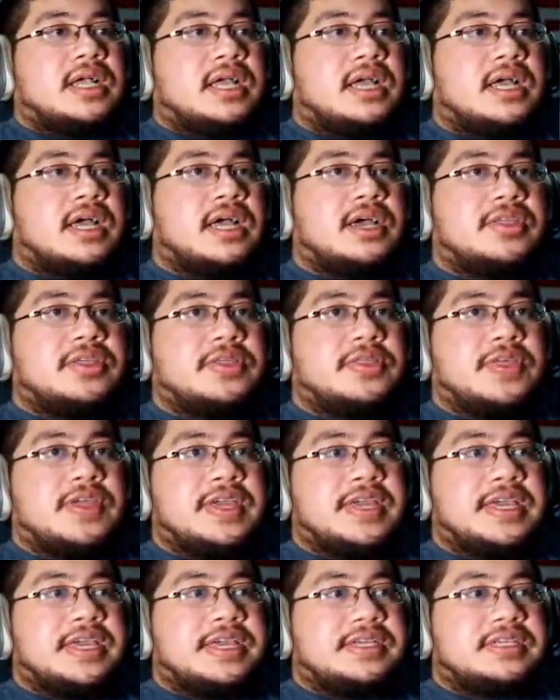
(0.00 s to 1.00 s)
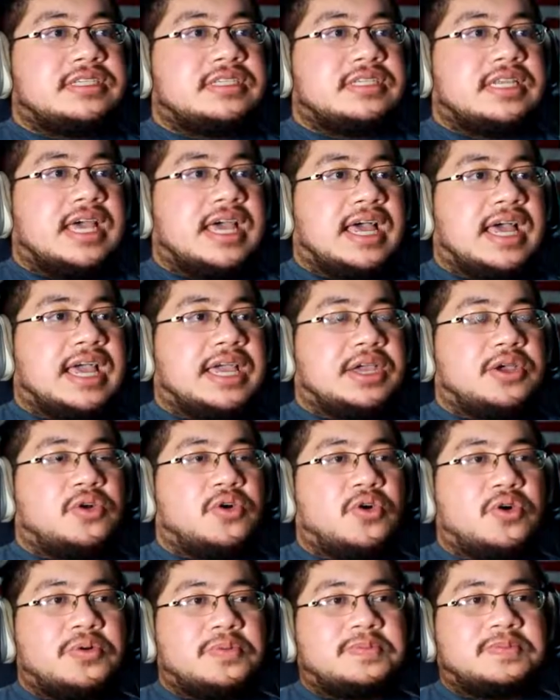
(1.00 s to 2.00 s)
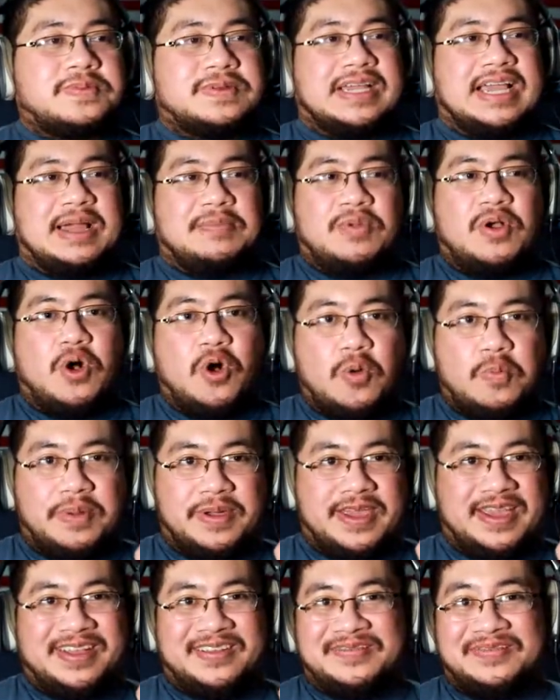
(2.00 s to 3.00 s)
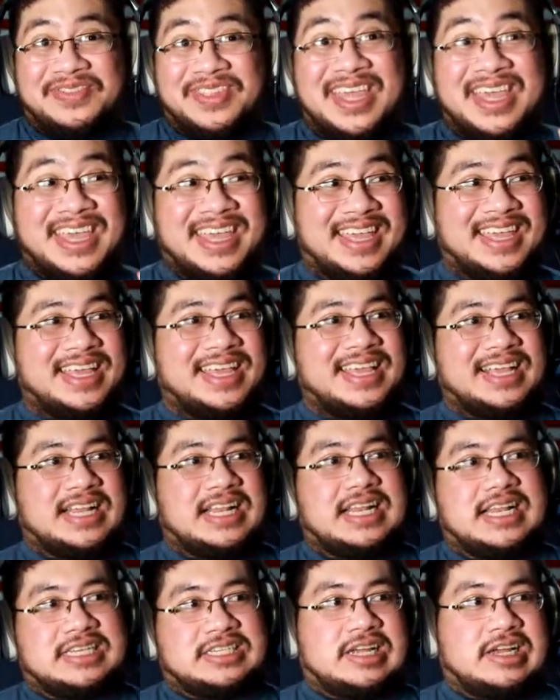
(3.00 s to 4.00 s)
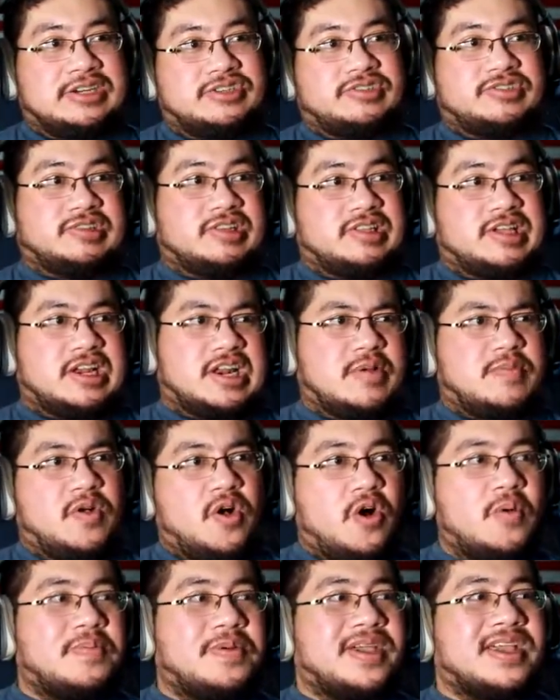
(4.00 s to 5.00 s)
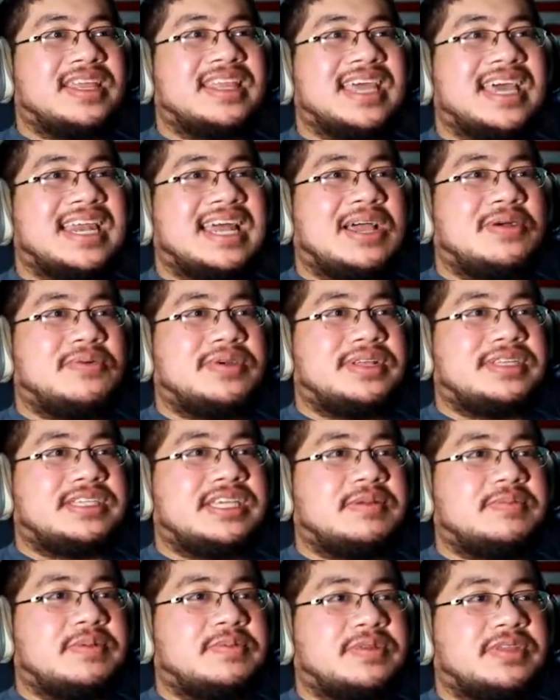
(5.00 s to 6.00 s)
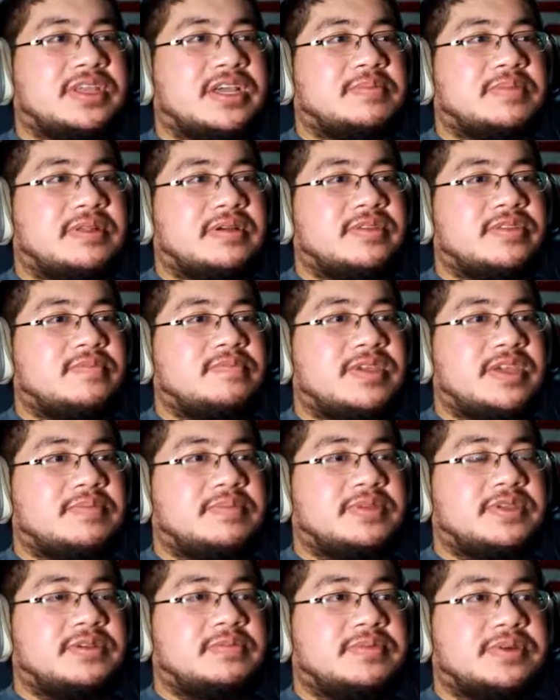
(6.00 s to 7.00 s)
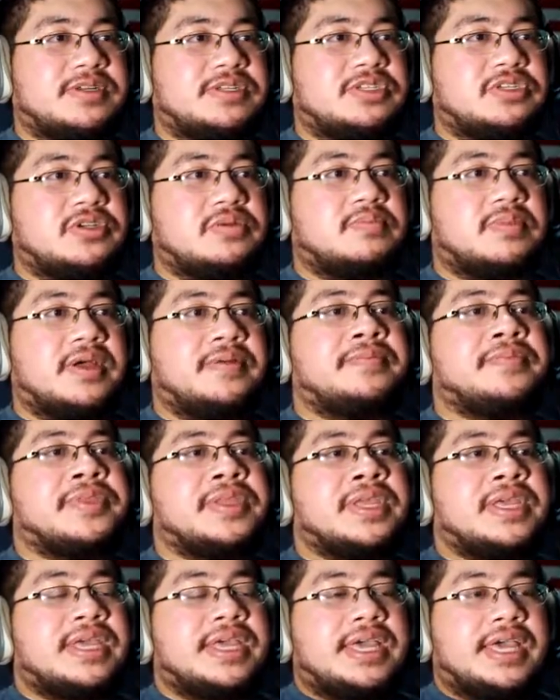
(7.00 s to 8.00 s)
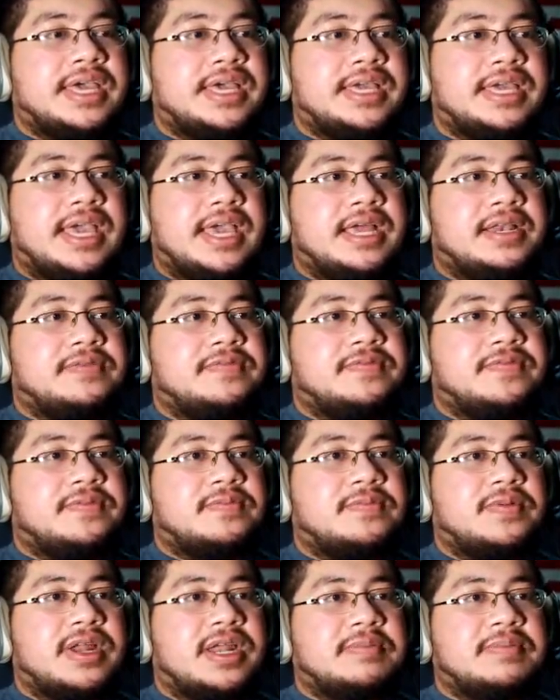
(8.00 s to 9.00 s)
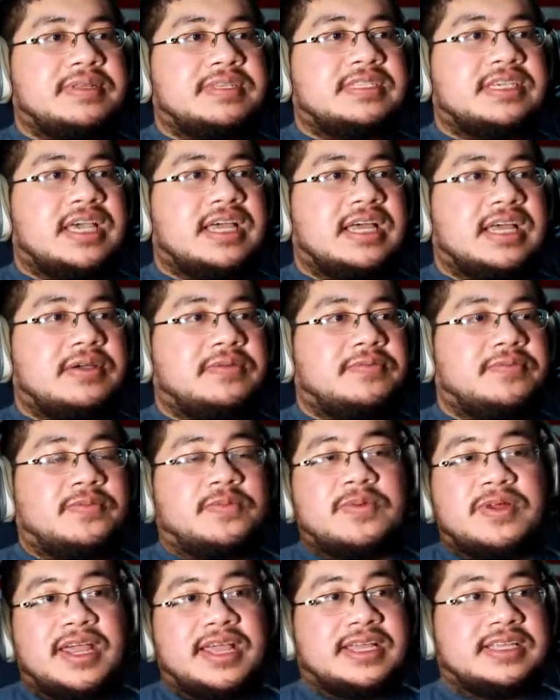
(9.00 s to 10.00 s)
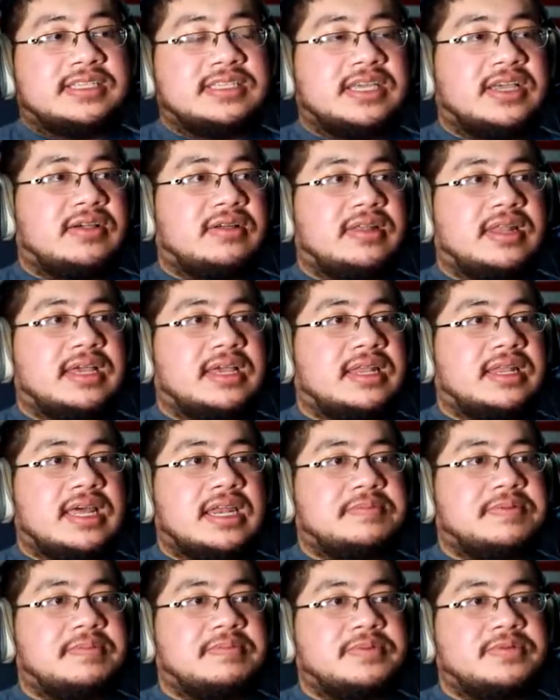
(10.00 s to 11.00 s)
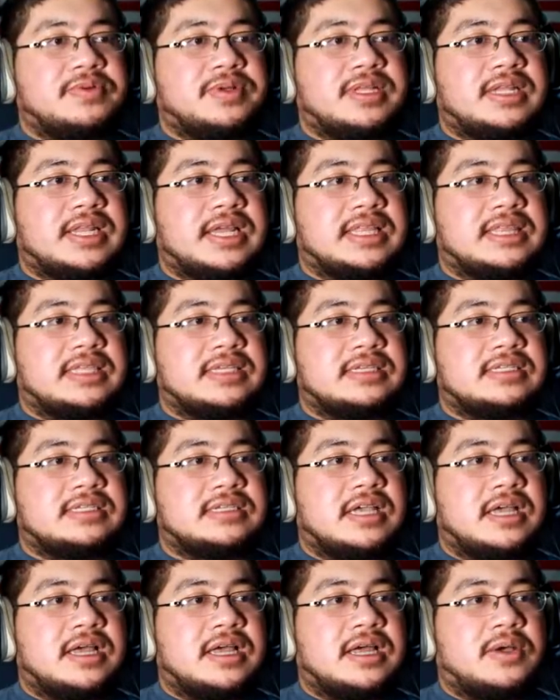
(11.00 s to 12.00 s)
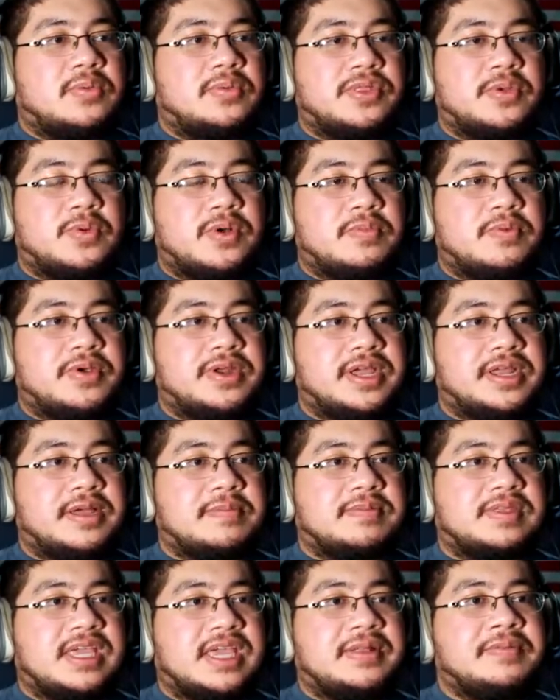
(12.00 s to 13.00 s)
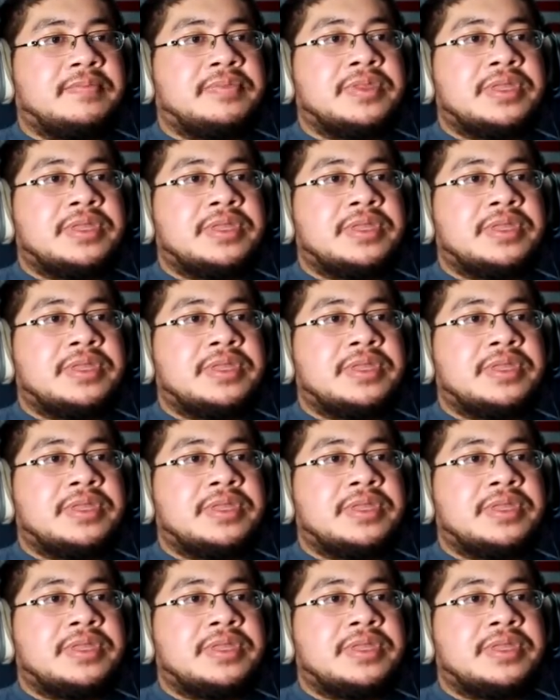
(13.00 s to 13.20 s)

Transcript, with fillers: Uh, the thing is that I hope I'm hoping that's how I should say that I'm hoping that I would team up with a couple other people here pretty soon. But again, from what I've been from what I can tell, like a lot of people really like this uh, uh, the one point eight update.